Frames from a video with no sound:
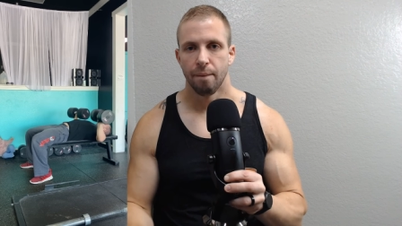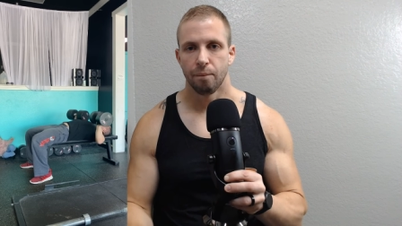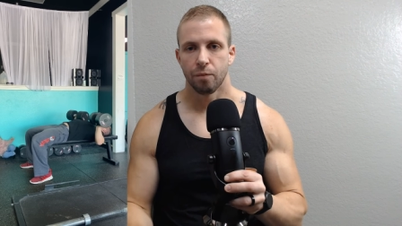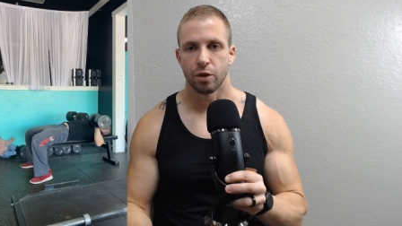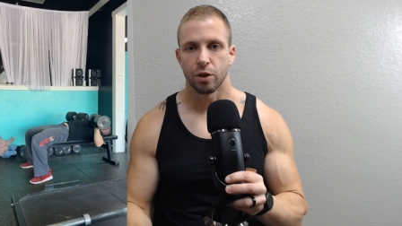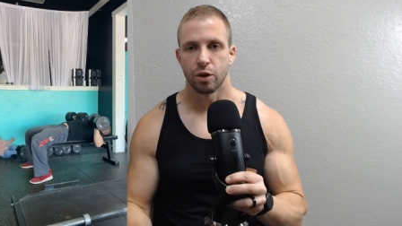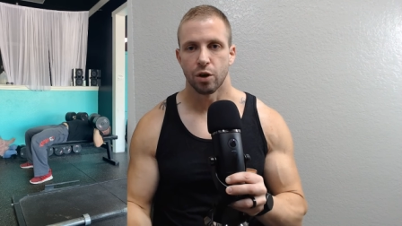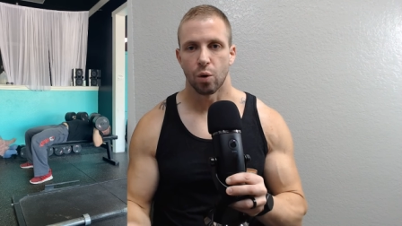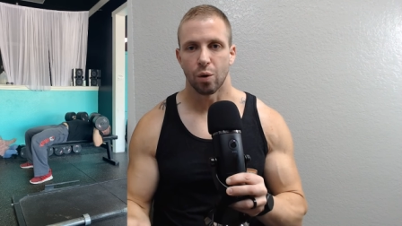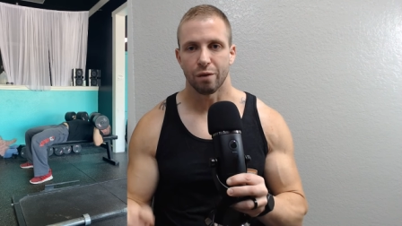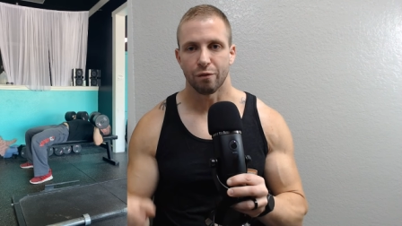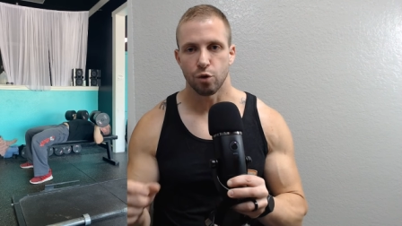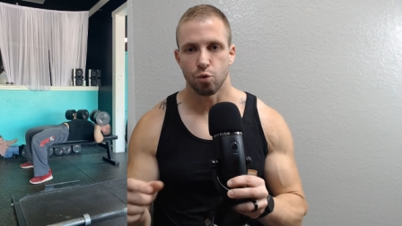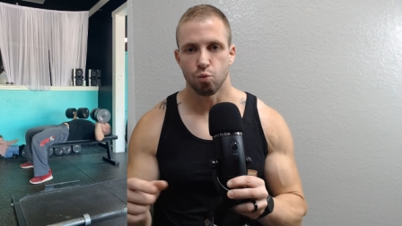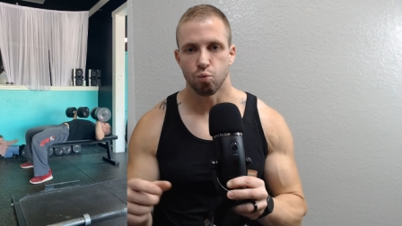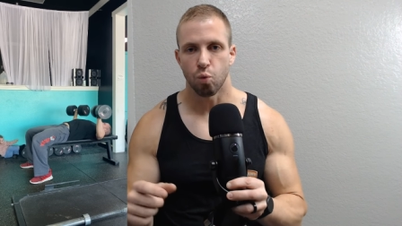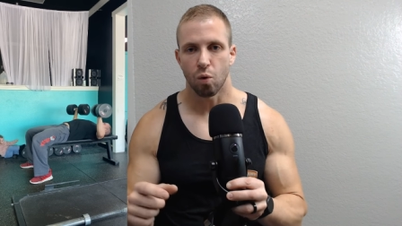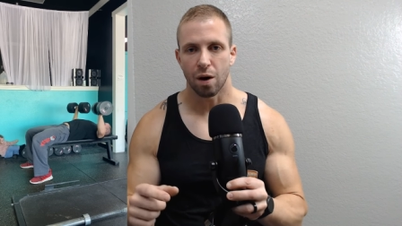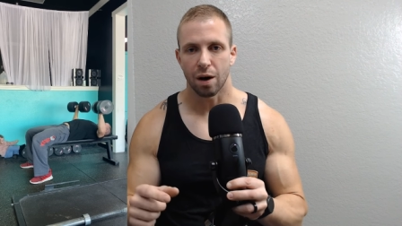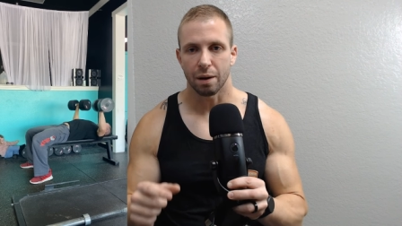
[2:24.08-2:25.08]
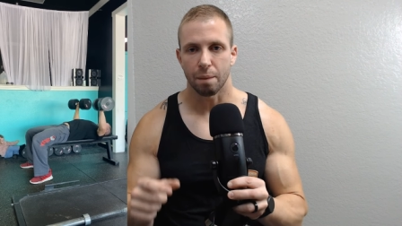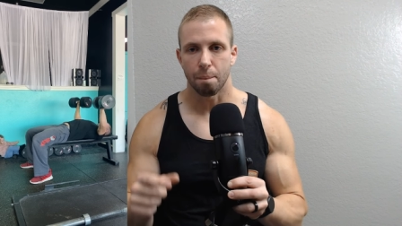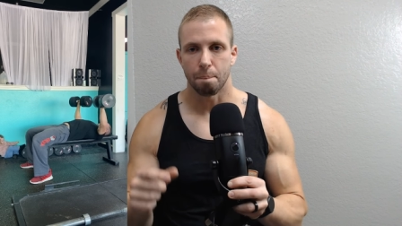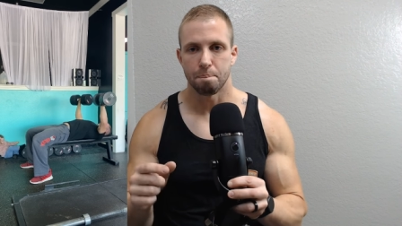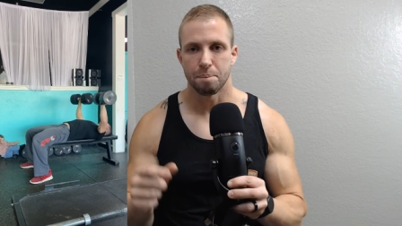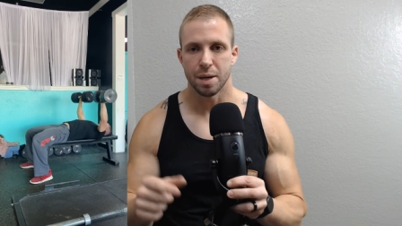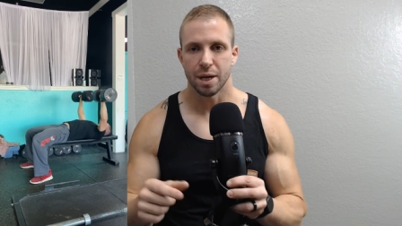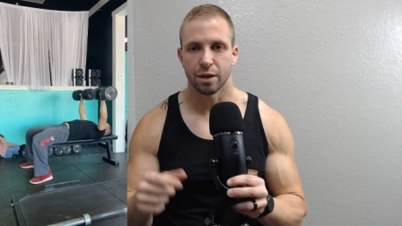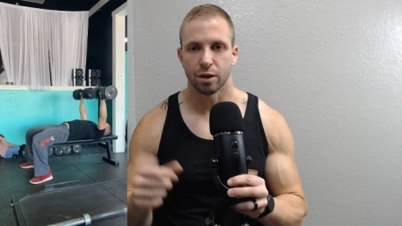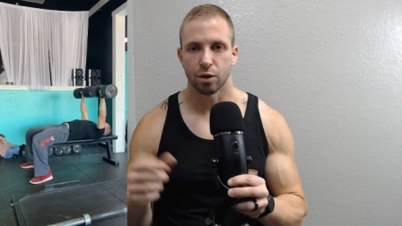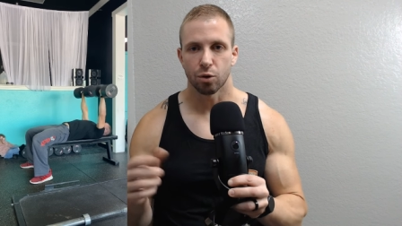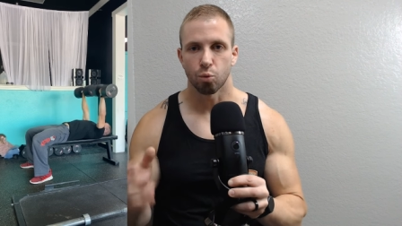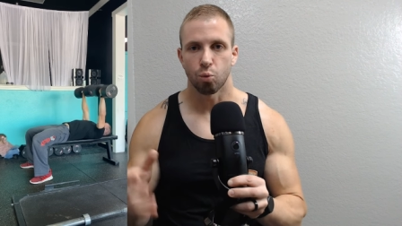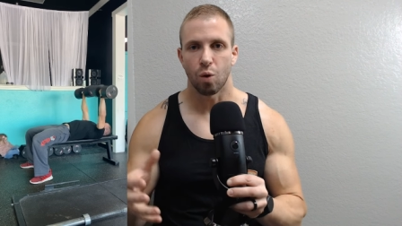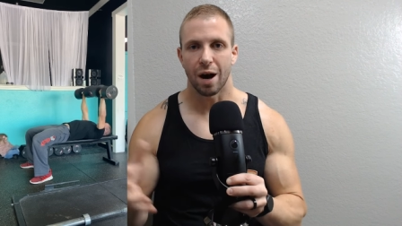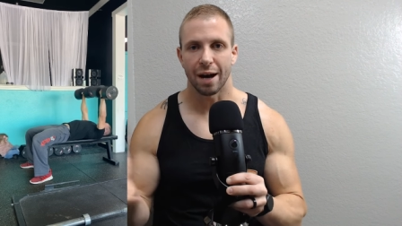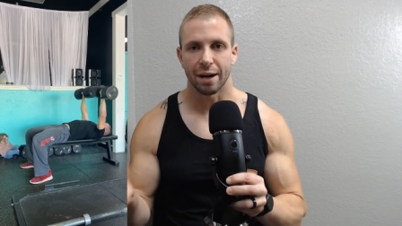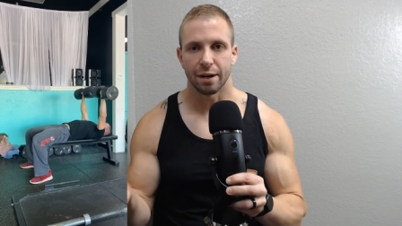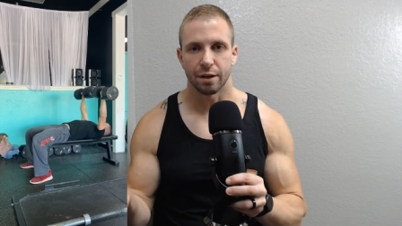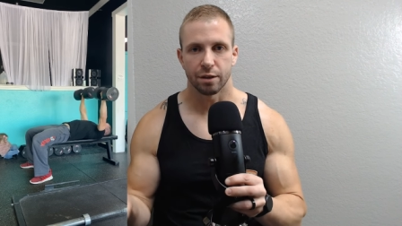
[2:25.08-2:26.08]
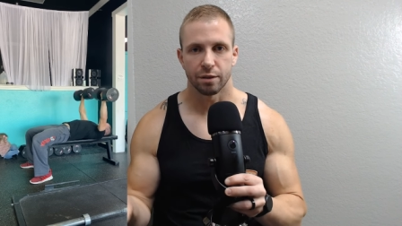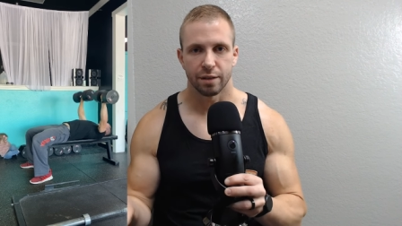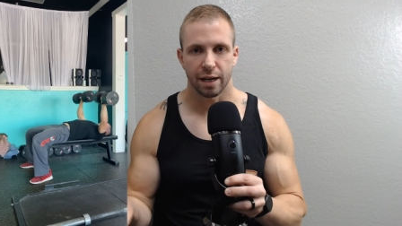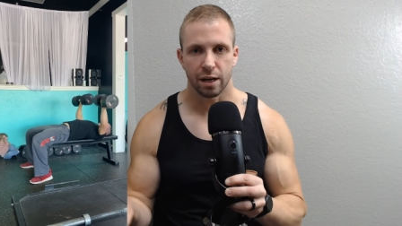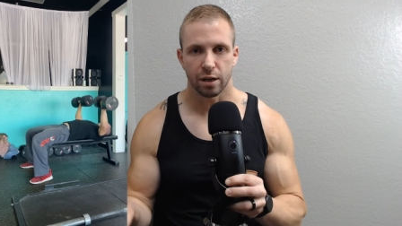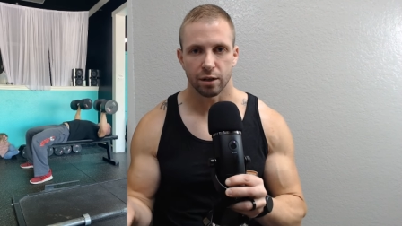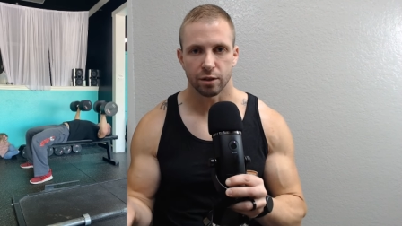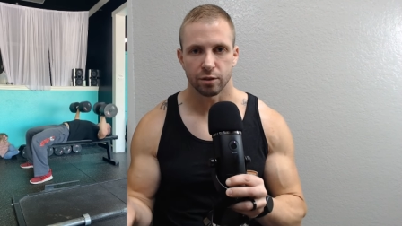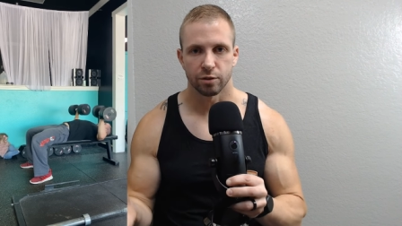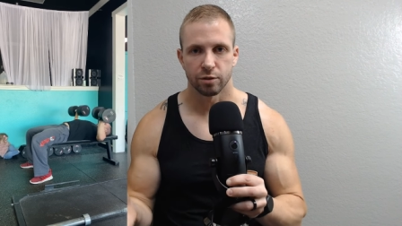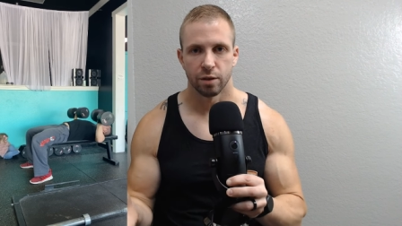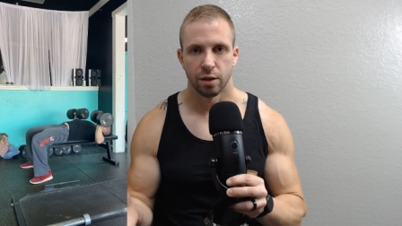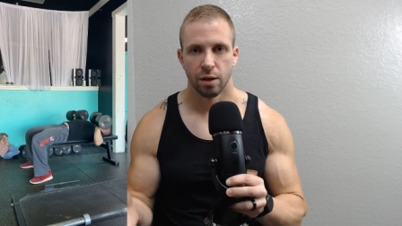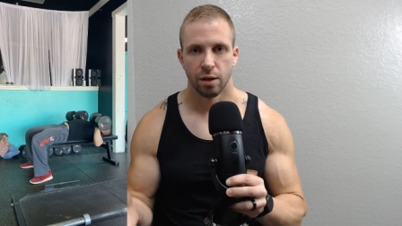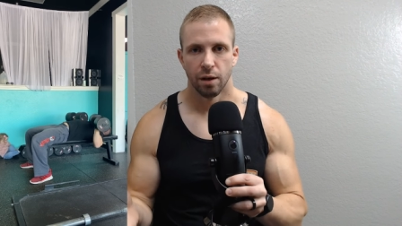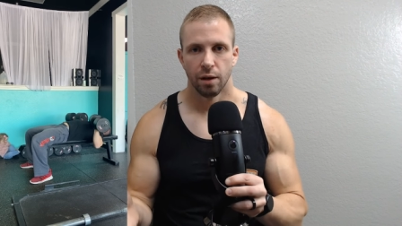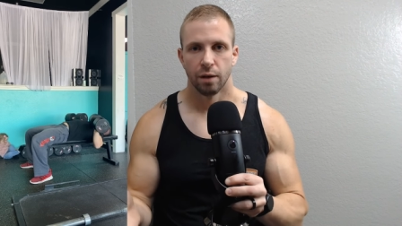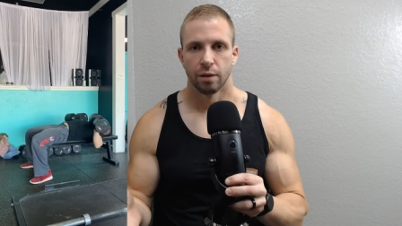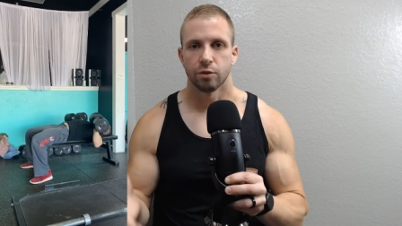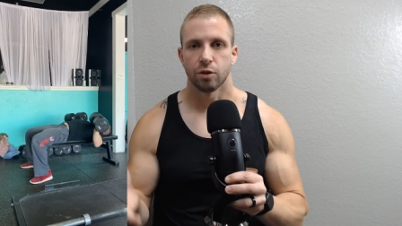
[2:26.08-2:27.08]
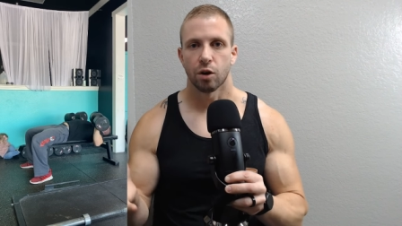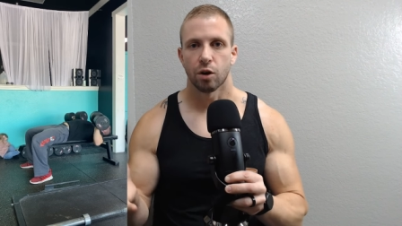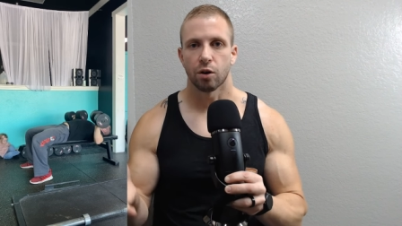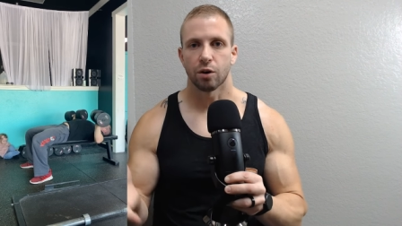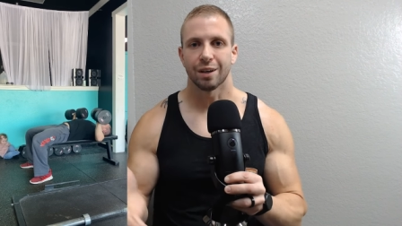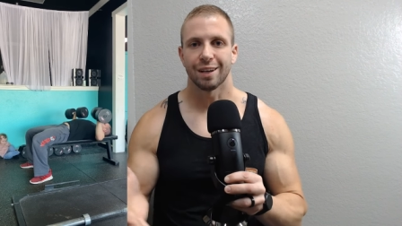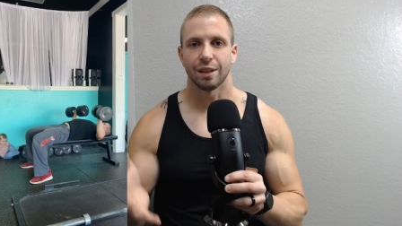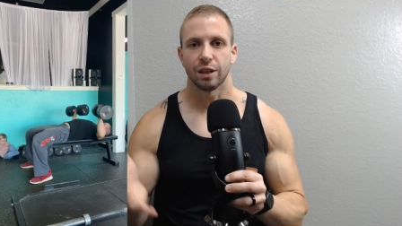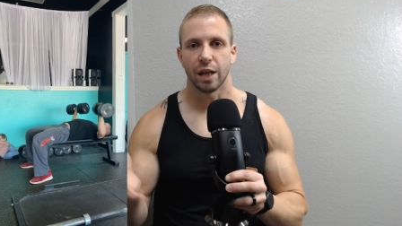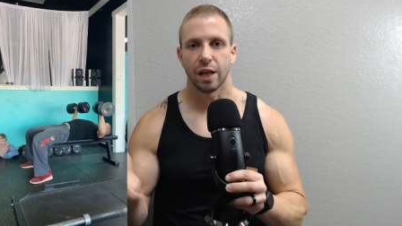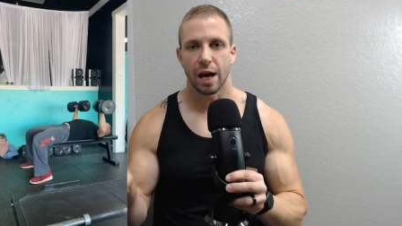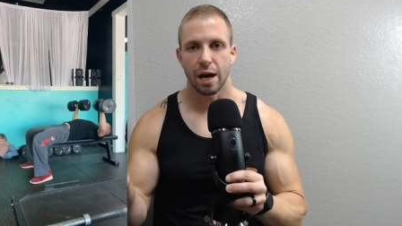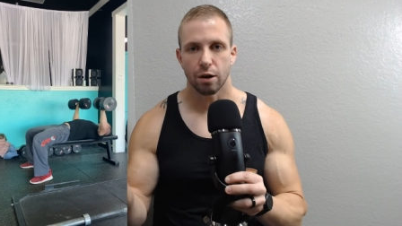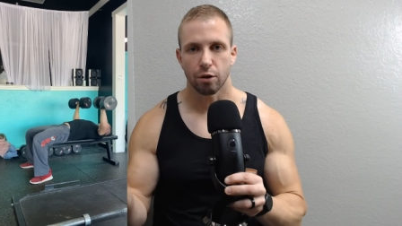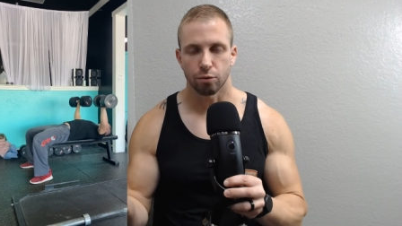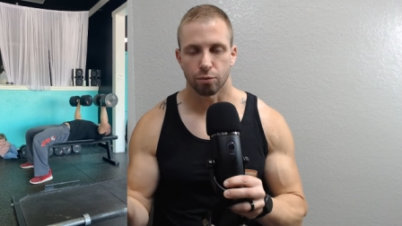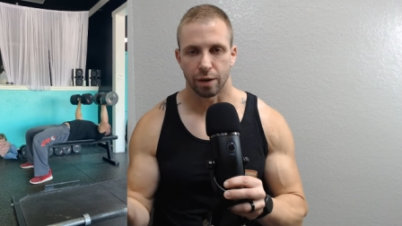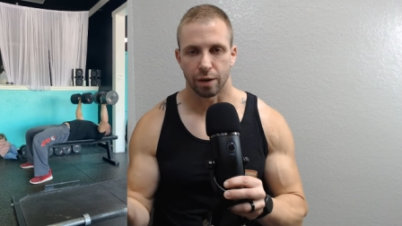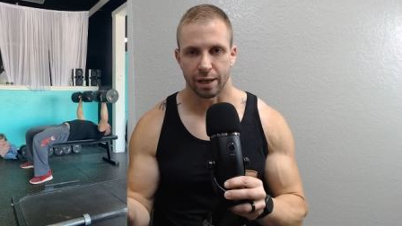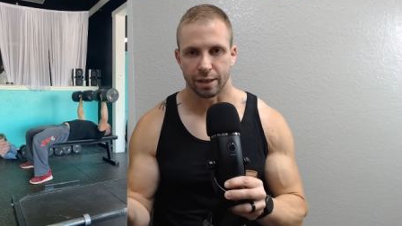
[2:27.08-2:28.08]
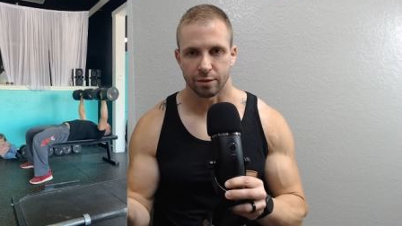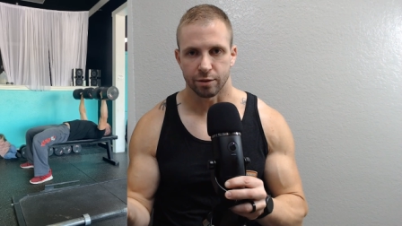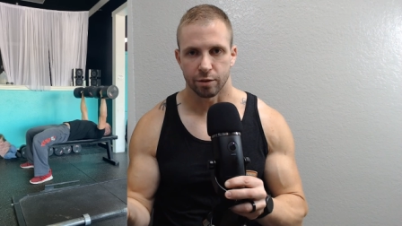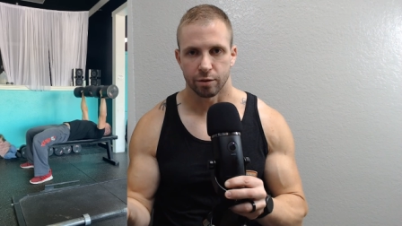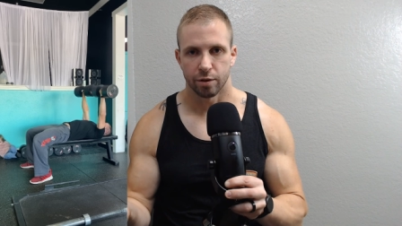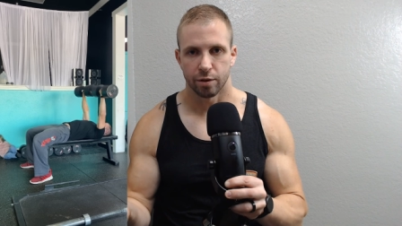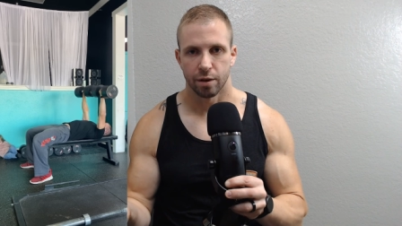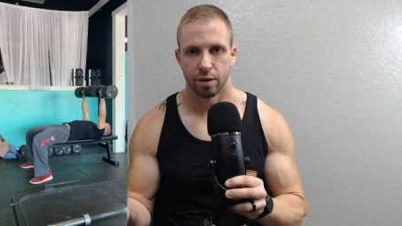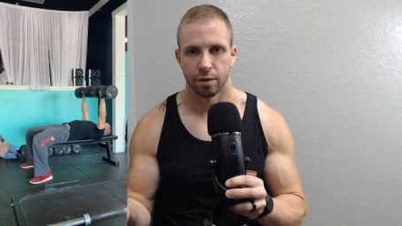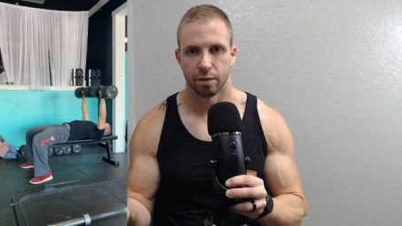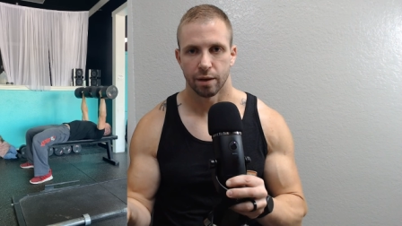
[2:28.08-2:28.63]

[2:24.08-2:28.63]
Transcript: You know, if you want bigger, wider delts, target lateral raises.